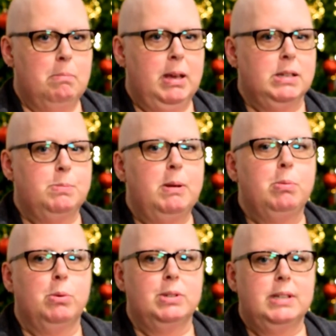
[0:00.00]
Because
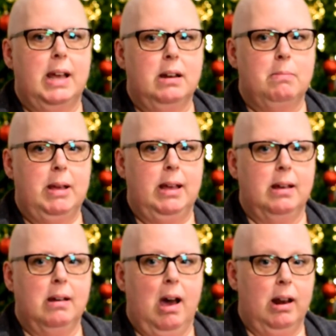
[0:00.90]
people will say to me,
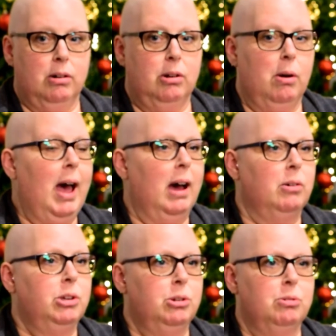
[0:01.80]
I don't know
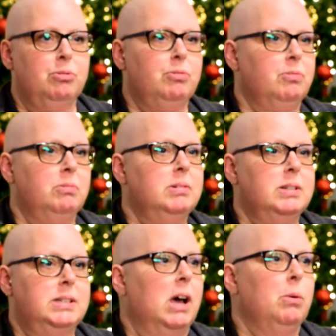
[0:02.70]
how you've
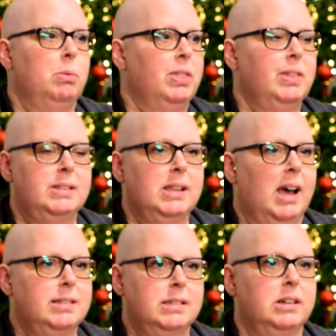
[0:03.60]
dealt with these
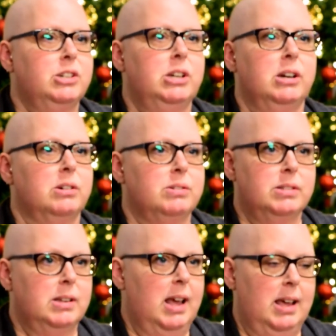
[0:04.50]
last 6
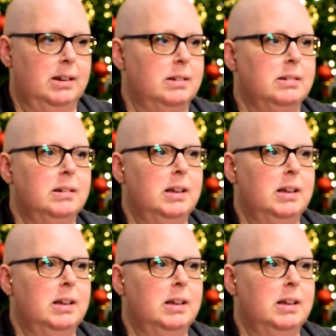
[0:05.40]
years, and